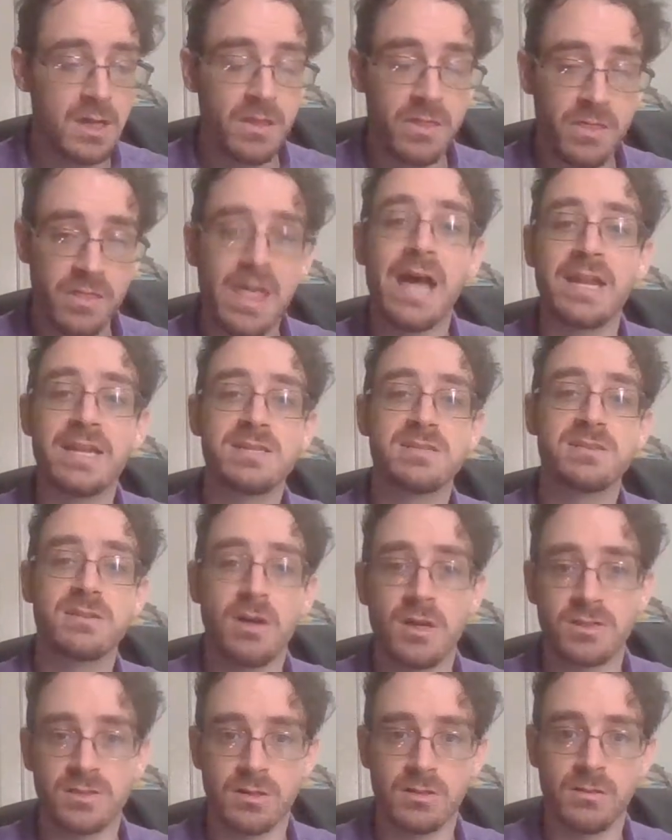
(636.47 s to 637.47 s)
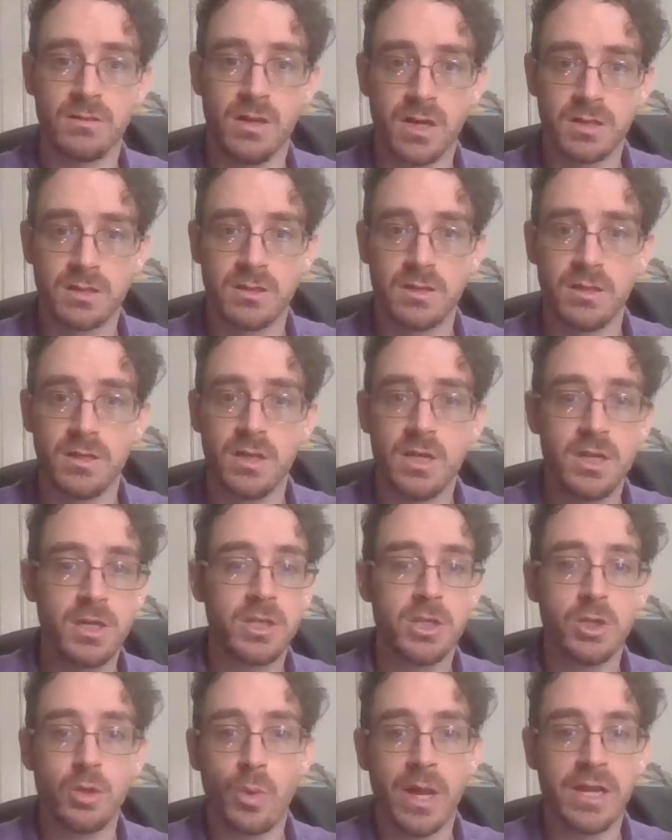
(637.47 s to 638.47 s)
That is causal luck.
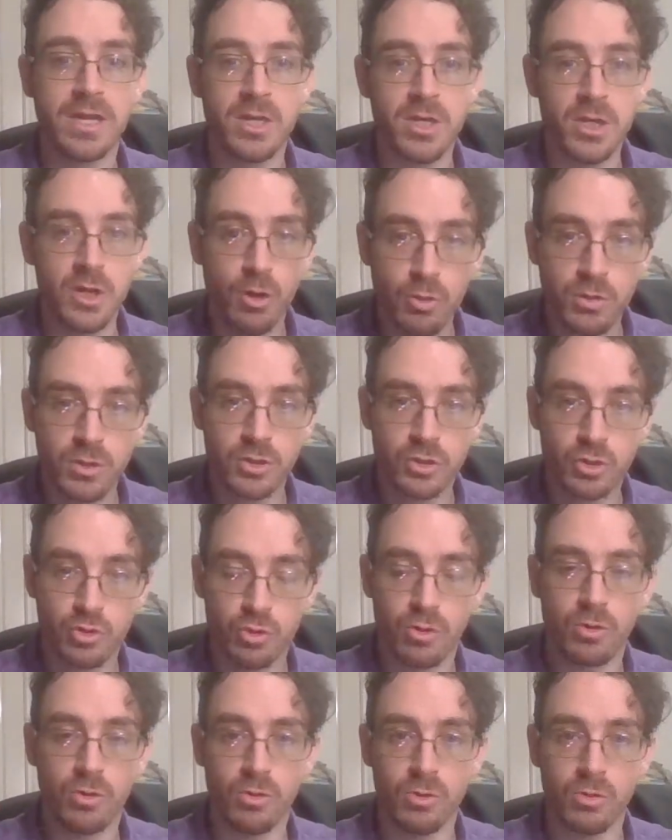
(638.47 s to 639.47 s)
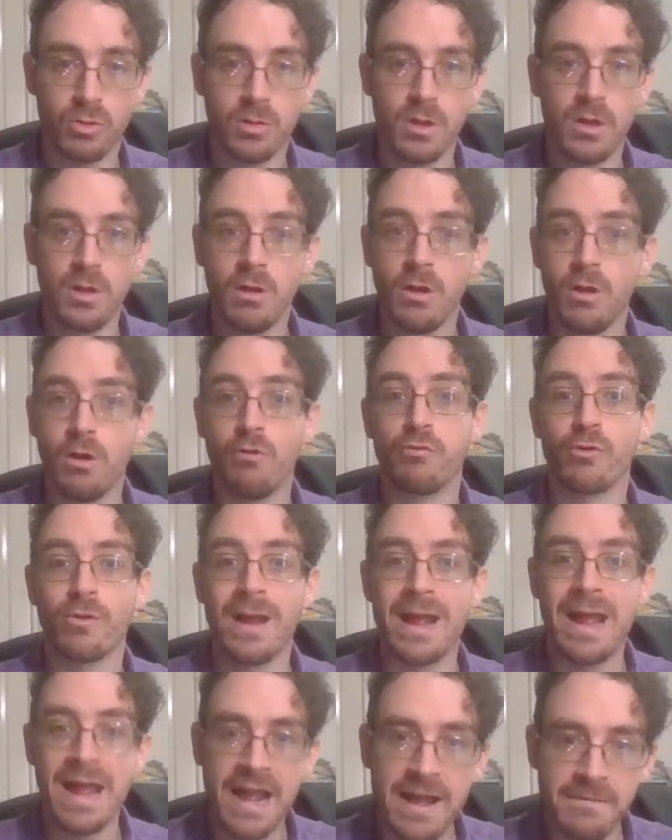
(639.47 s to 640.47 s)
You had no control over
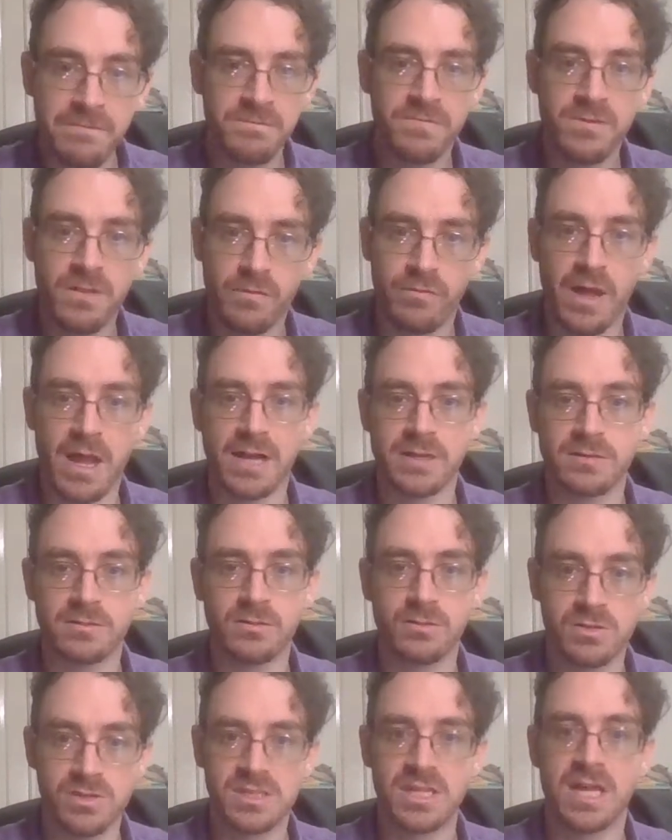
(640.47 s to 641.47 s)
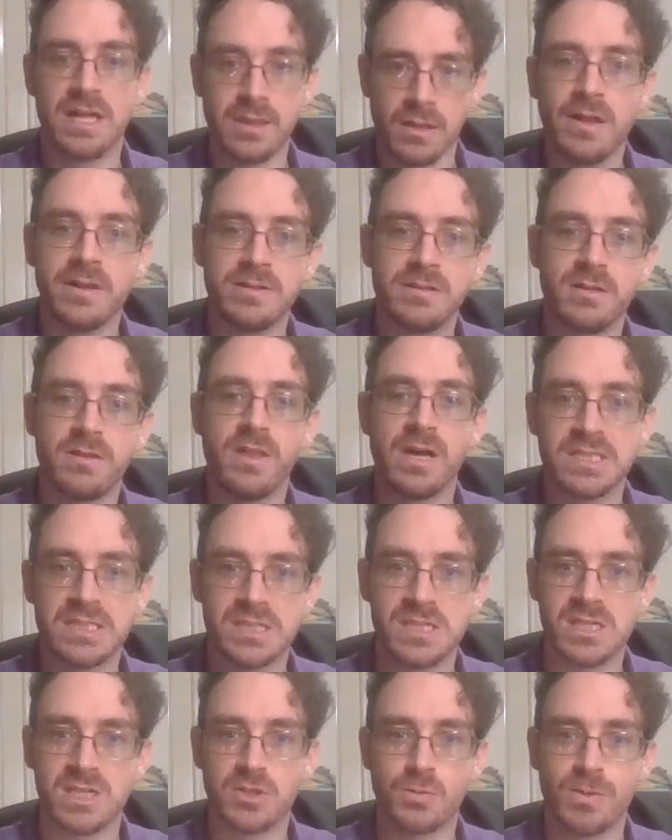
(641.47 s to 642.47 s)
half the factors that led to that
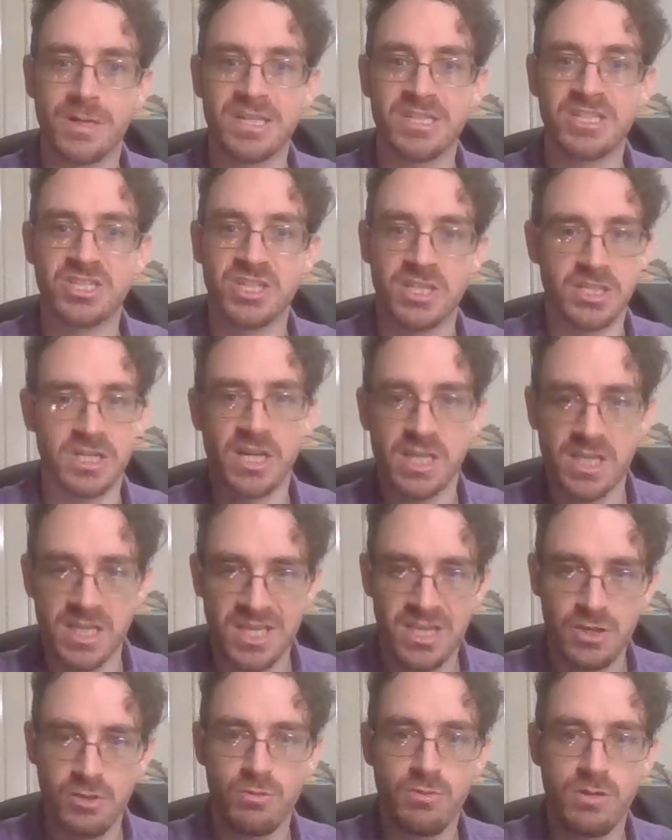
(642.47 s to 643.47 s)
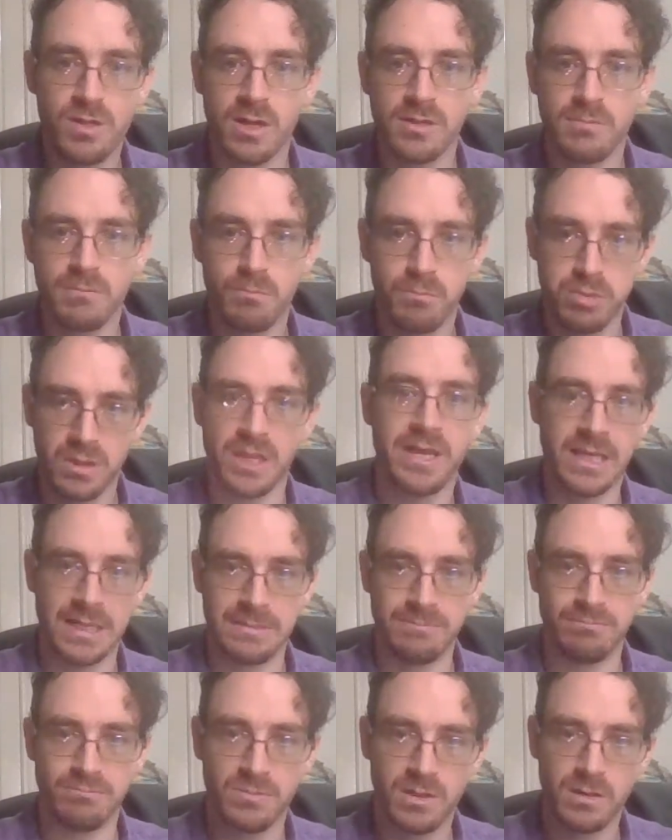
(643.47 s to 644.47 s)
situation, yet you get
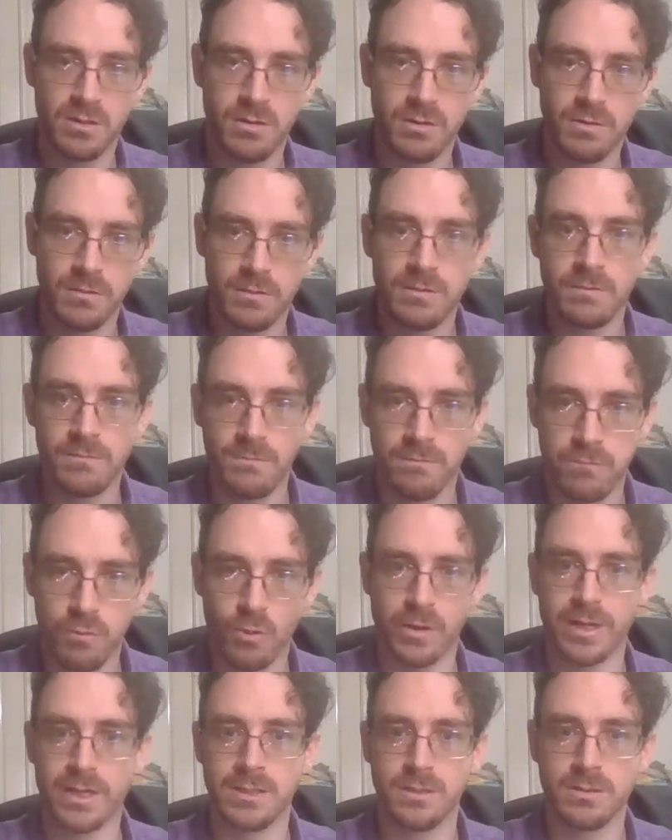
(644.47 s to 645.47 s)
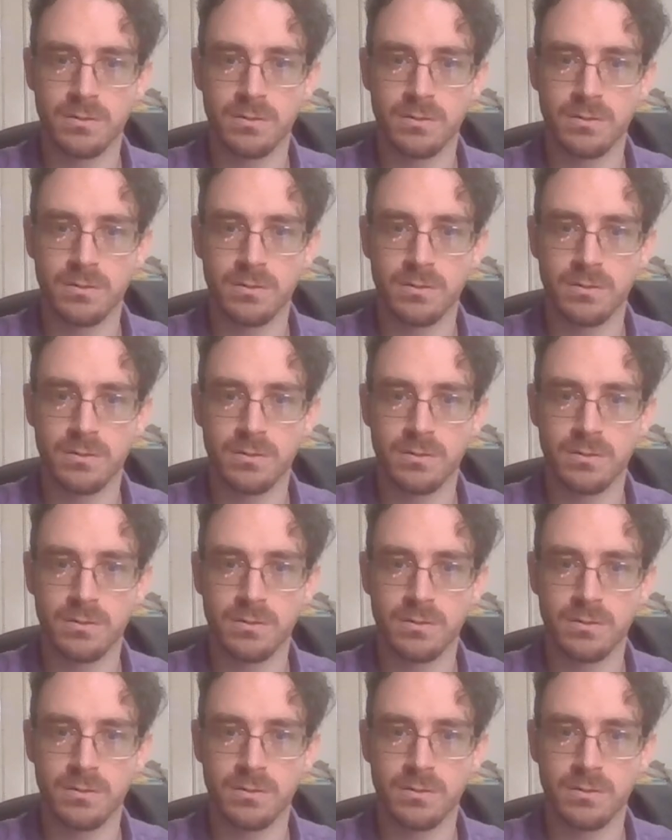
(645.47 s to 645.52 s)
blamed for it.